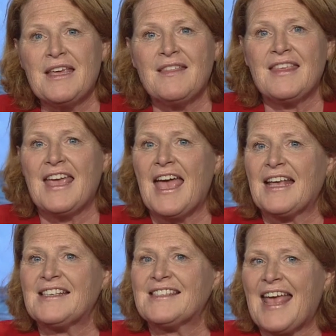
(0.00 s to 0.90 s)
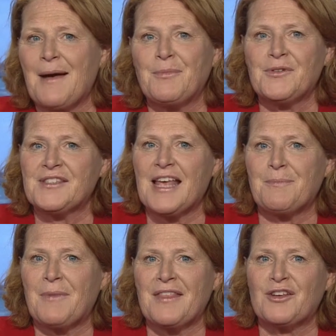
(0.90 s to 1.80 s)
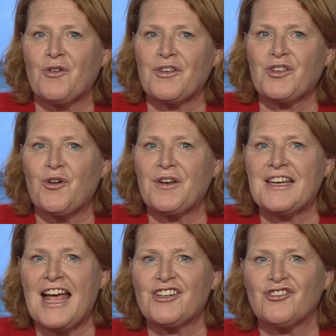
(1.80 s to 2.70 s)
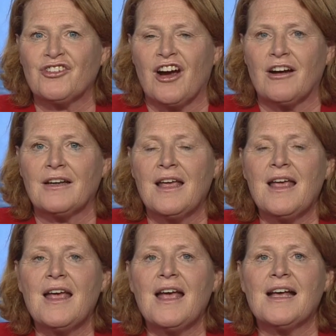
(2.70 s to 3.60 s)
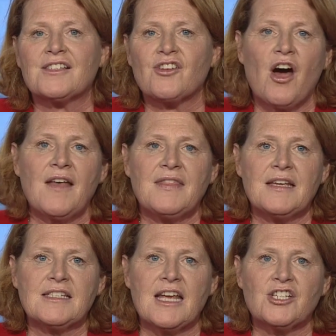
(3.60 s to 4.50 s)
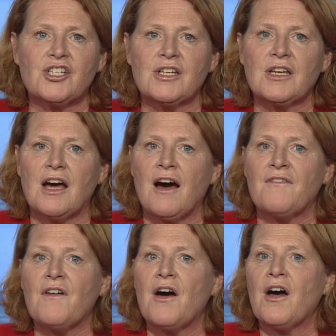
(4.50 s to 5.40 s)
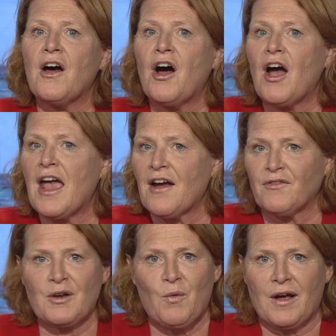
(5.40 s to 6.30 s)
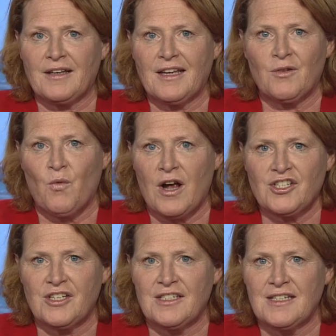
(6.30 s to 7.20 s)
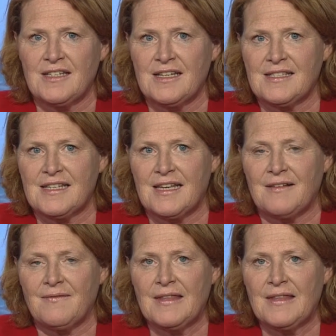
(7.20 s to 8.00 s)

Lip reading: the example set by the North Dakota National Guard has caught the attention of everyone in Washington, D.C.